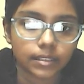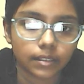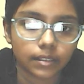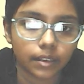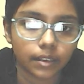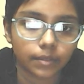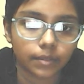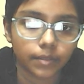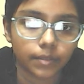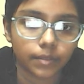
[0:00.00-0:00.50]

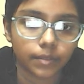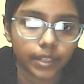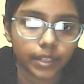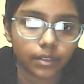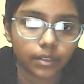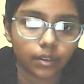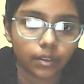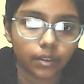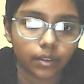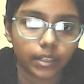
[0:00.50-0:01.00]
queen
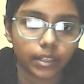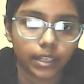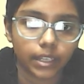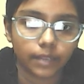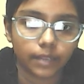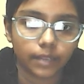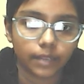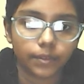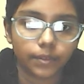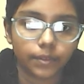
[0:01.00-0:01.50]
on
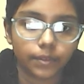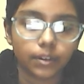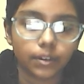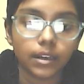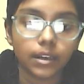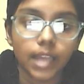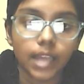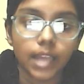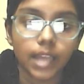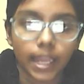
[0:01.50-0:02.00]
a4
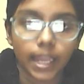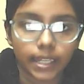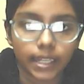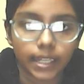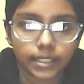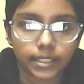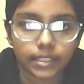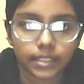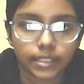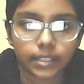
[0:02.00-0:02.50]
and
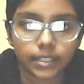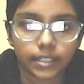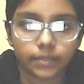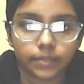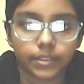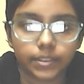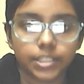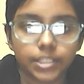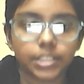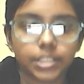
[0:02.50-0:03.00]
give a
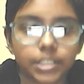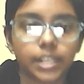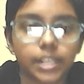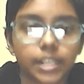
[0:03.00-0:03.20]
check.